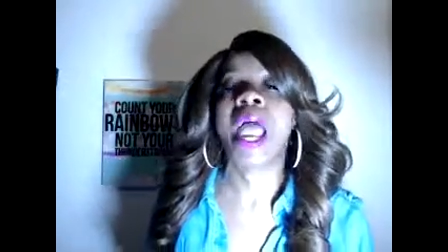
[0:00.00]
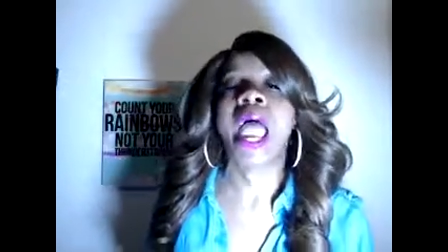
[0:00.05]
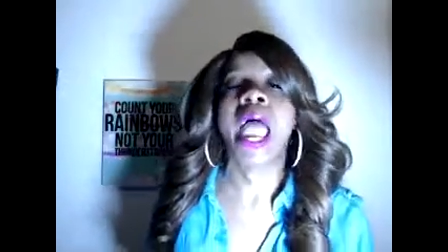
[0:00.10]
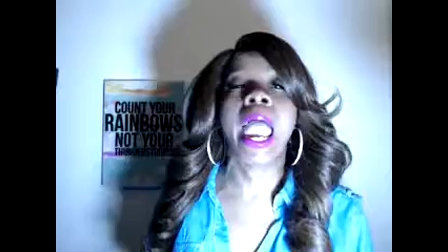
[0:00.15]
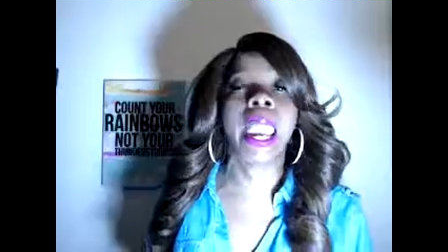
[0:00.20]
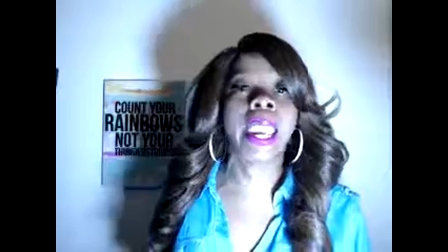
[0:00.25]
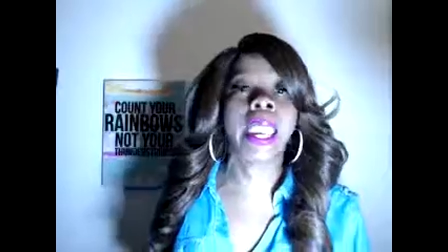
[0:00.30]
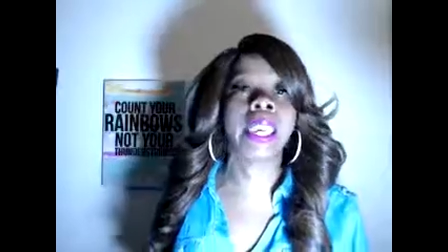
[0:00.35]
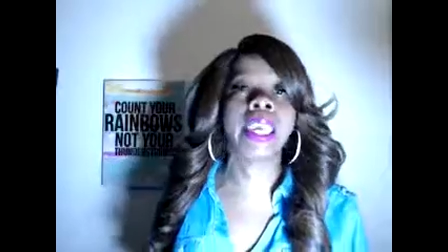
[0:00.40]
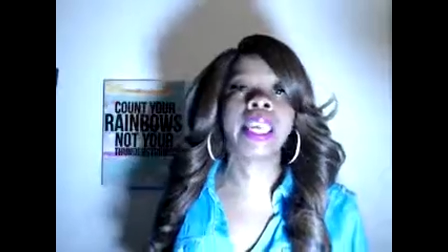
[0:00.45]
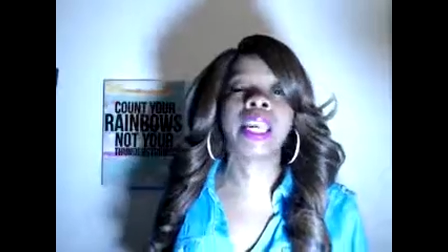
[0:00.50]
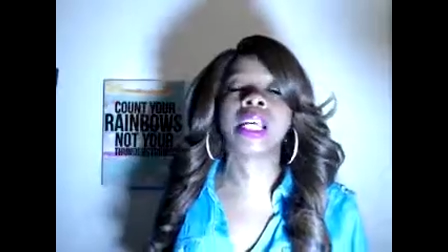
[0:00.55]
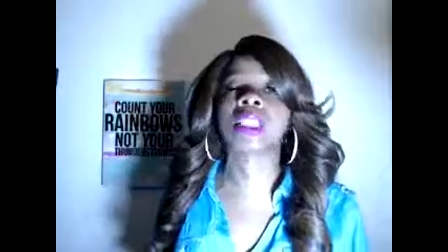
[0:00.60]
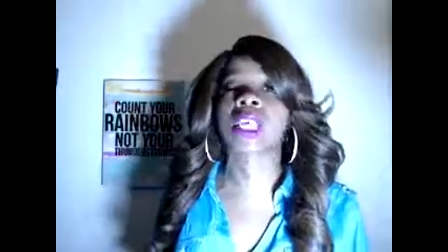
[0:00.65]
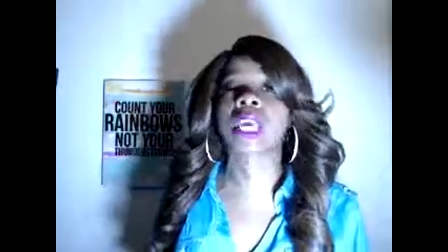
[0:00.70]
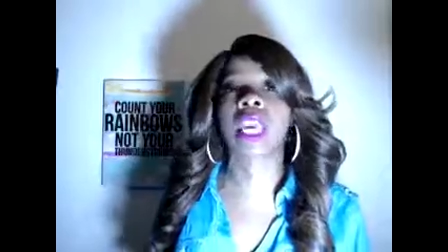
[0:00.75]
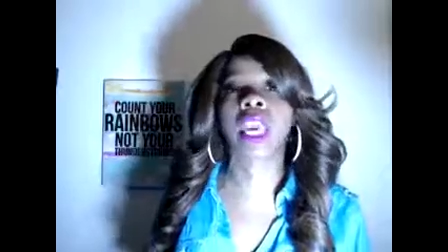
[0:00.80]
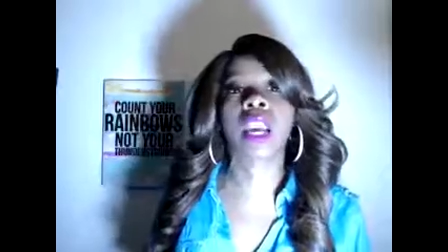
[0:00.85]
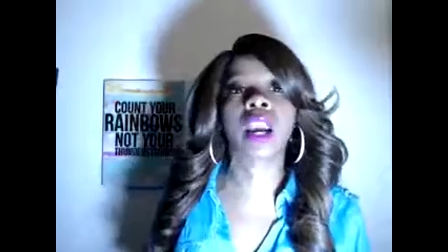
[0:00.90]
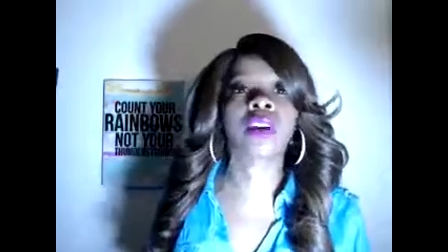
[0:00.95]
and he doesn't
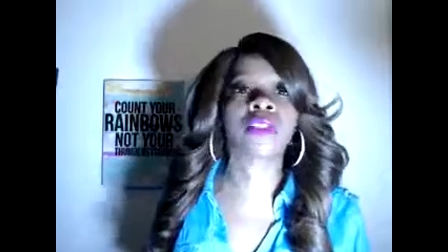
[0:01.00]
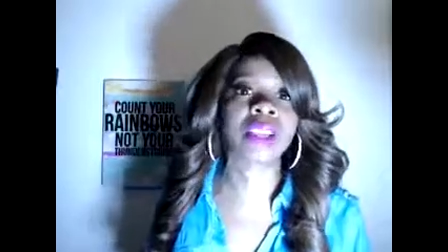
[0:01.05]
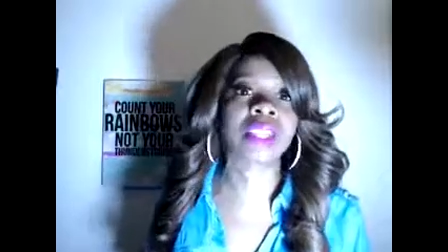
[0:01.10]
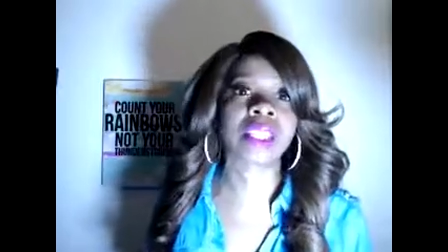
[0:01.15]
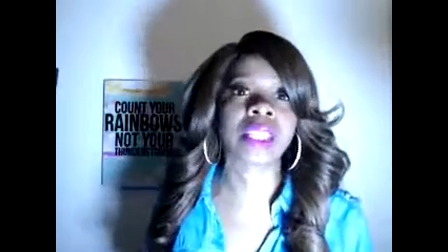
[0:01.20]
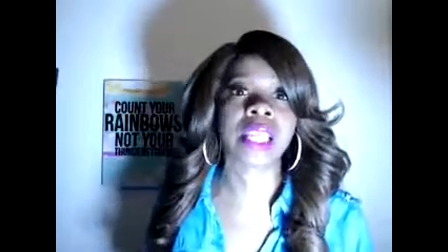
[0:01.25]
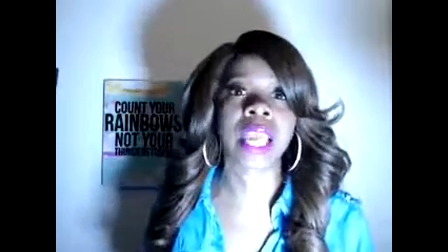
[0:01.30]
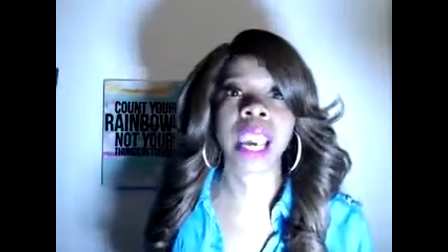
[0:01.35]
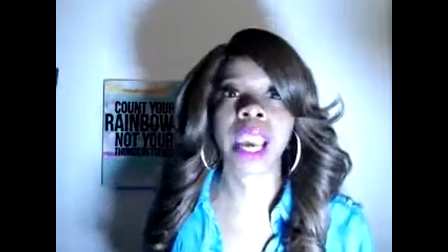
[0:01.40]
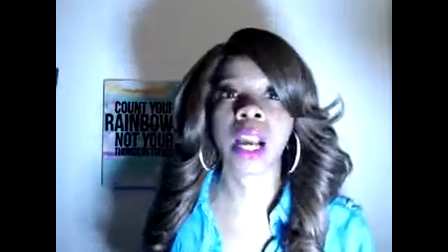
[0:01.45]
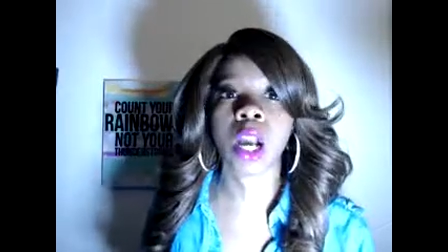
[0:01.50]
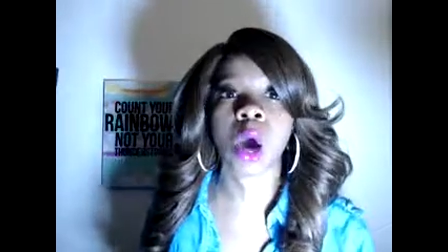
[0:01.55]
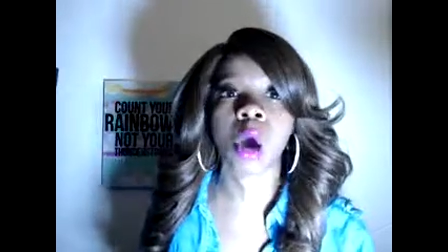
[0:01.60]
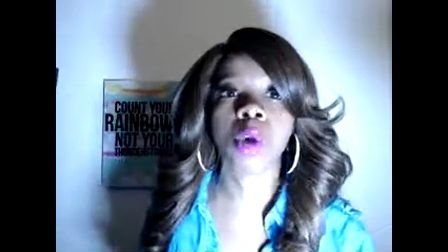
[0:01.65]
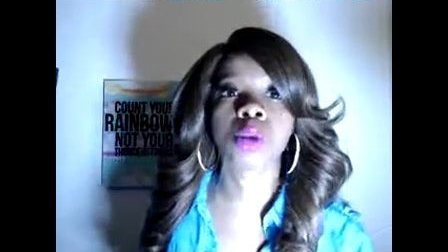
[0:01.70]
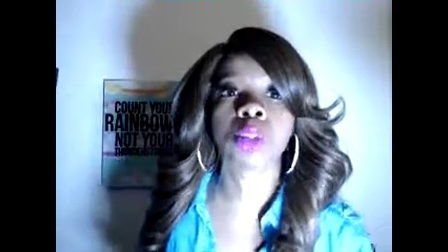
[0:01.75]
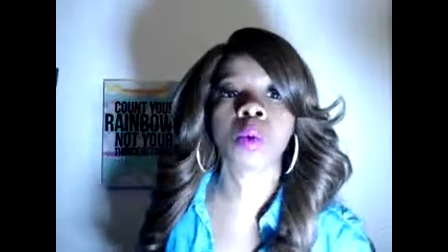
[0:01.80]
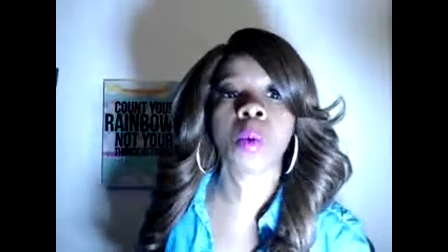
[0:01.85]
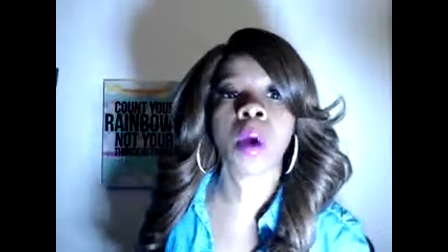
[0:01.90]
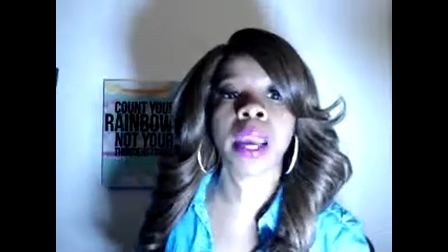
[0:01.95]
care if his dad
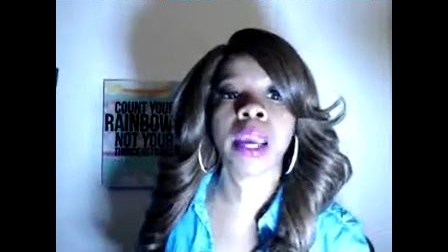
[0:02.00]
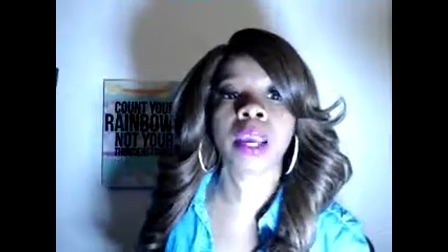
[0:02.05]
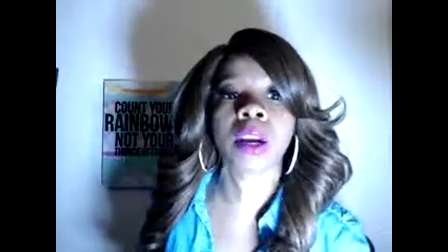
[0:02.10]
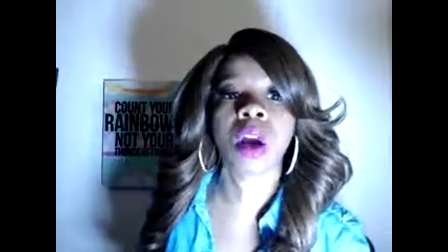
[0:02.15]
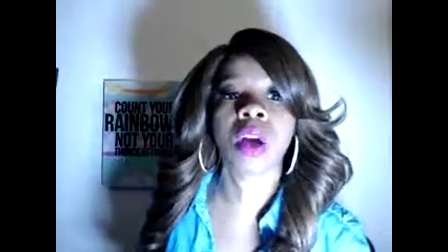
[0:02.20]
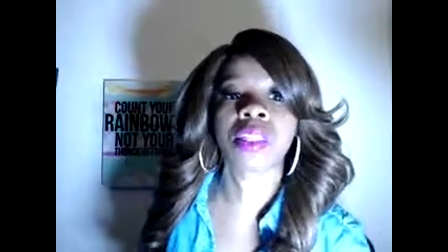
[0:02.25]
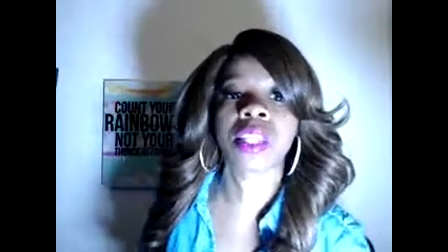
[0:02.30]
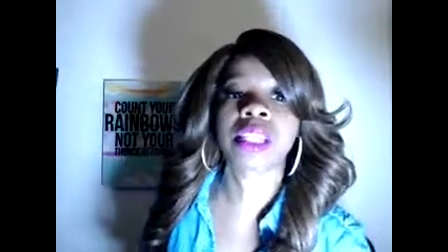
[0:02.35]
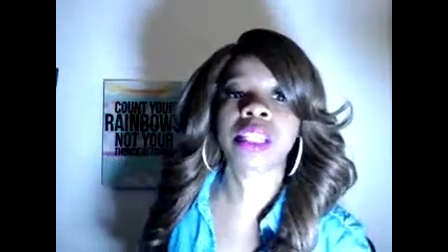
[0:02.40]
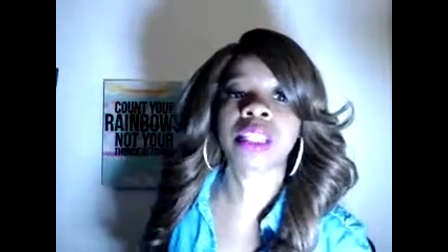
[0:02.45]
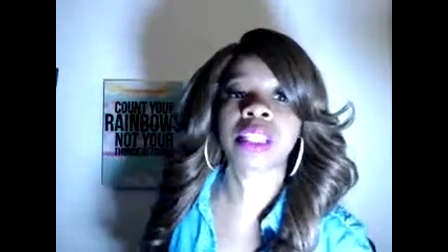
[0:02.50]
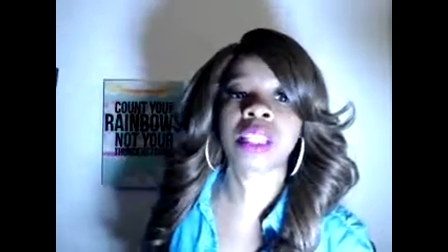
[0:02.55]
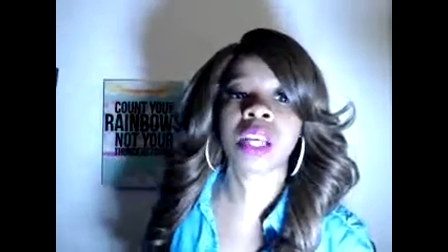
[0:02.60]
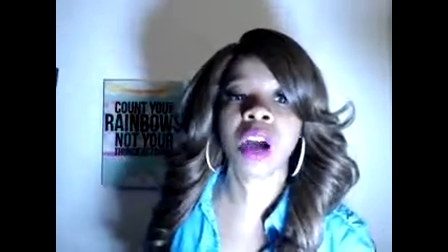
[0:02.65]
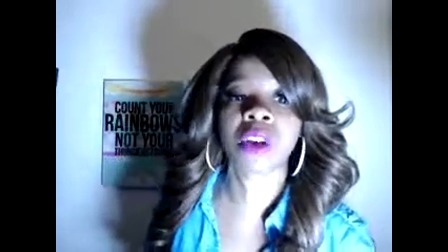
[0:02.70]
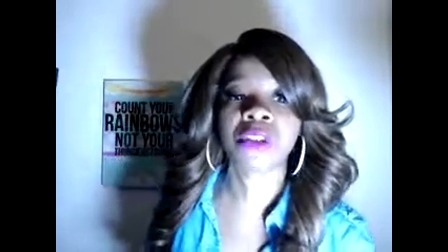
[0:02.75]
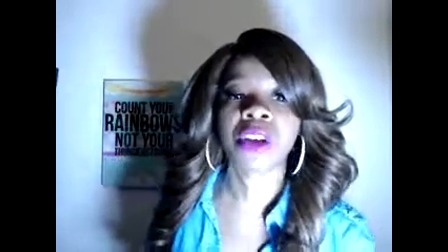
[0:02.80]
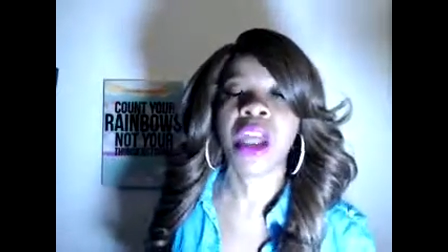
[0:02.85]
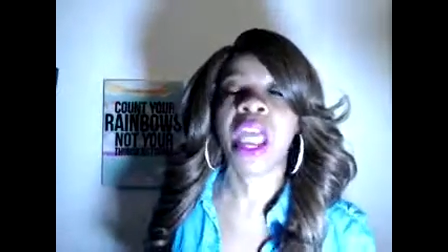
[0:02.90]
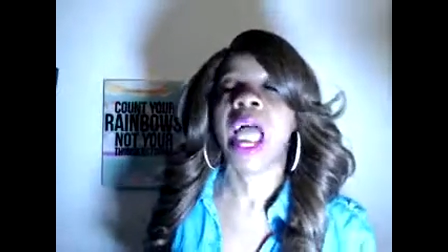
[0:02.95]
goes away and all this
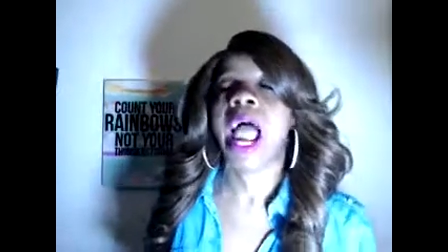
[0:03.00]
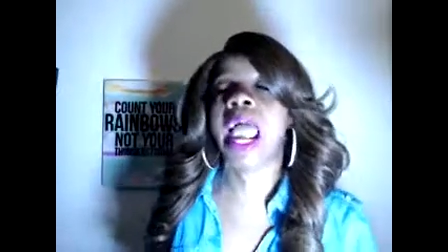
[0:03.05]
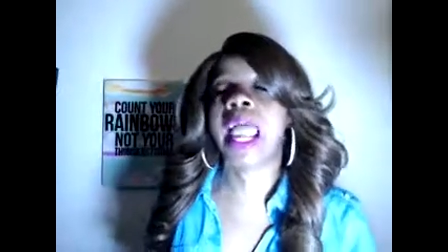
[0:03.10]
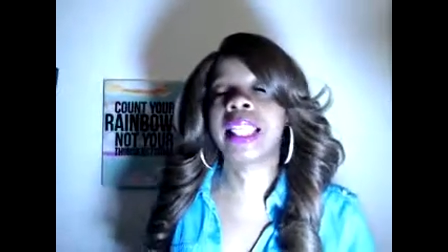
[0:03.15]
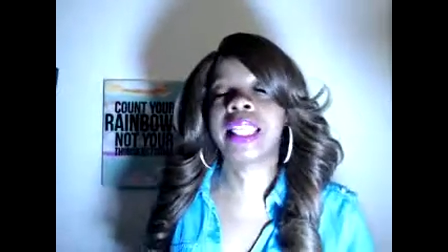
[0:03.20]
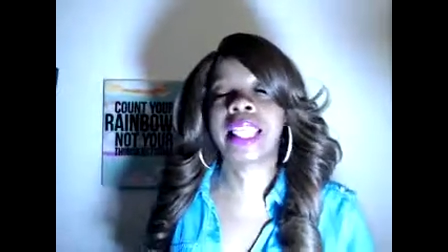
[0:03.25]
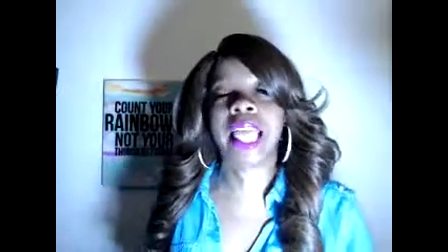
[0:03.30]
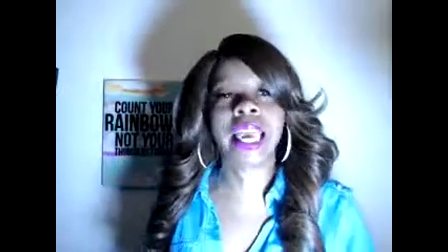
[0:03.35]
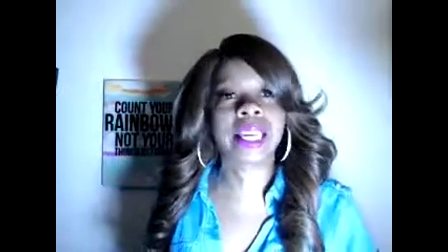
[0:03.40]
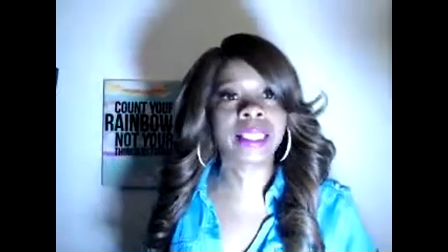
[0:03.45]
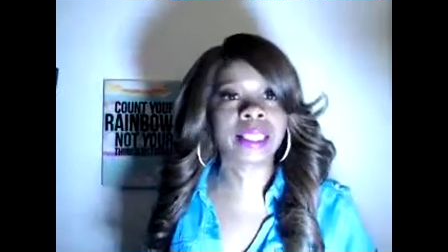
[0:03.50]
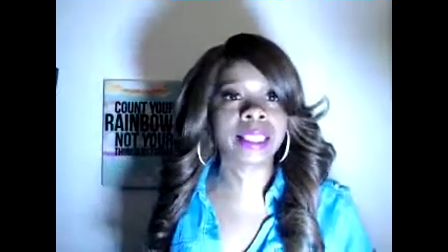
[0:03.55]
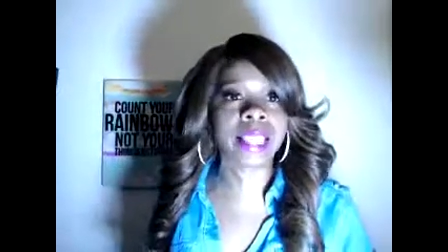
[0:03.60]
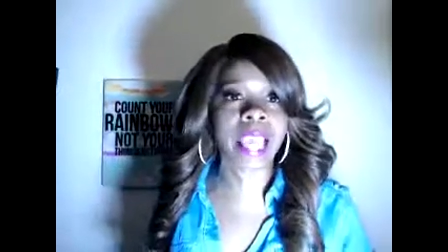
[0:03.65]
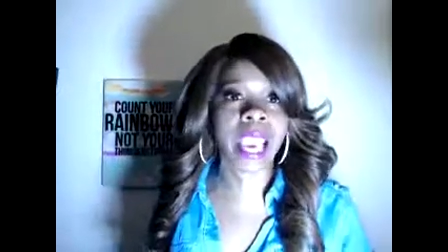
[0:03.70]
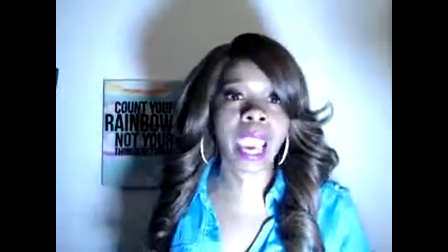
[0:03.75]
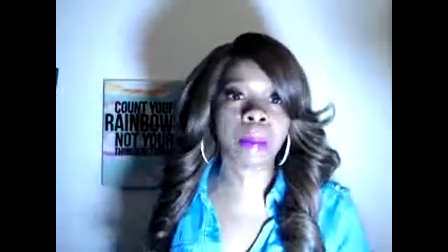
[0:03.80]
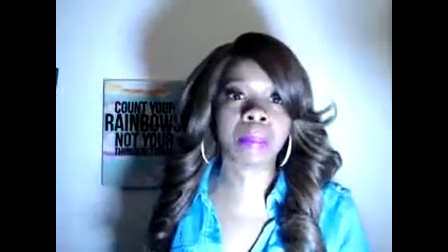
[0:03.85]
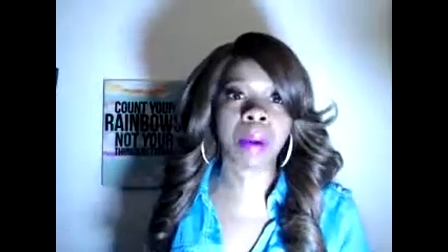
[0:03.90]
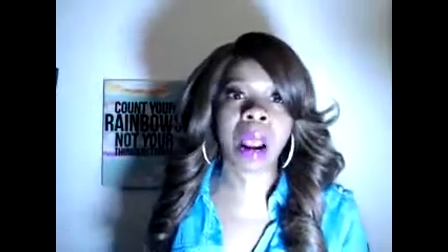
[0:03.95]
stuff, and that his
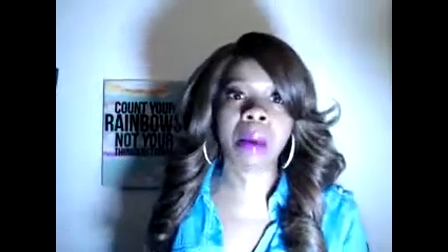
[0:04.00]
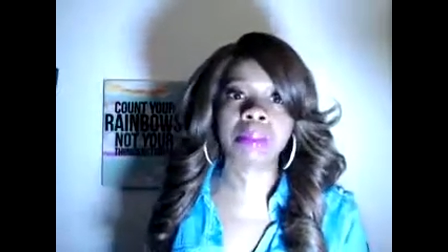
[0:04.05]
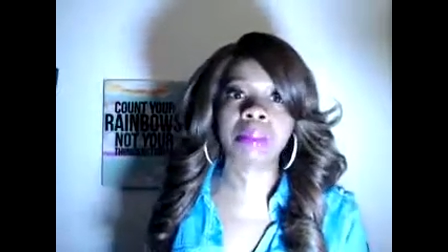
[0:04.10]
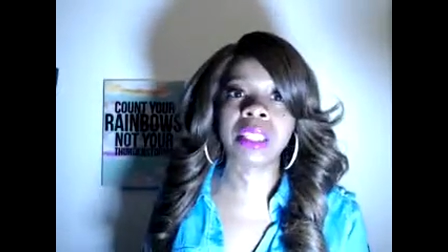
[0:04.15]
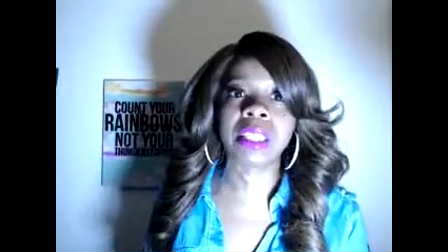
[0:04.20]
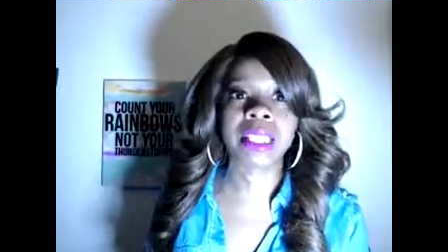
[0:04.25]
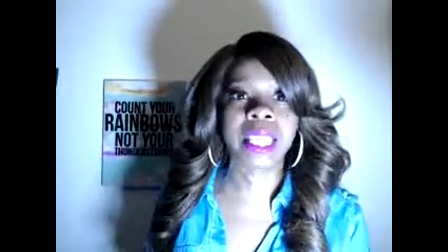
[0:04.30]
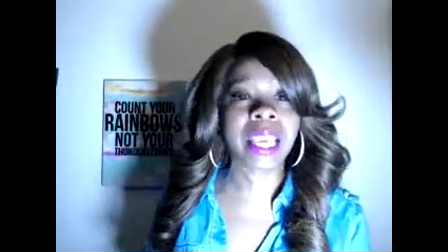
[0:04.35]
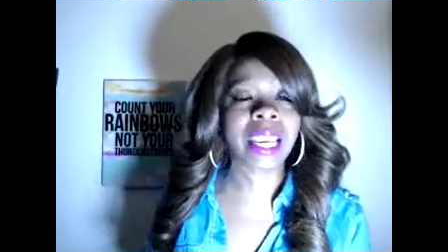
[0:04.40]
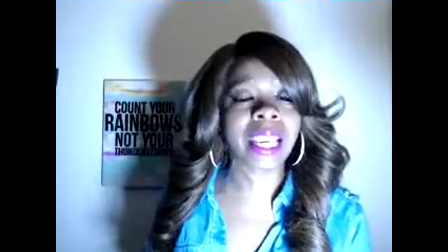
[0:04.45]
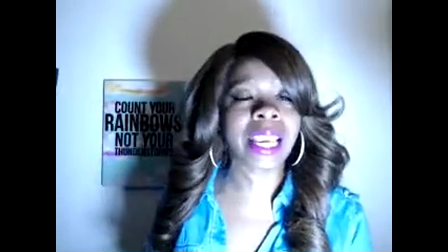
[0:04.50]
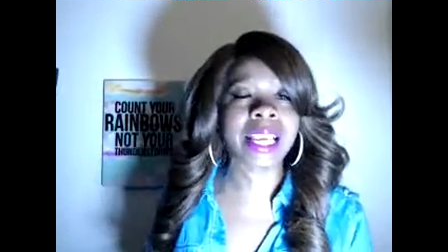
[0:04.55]
dad probably did it.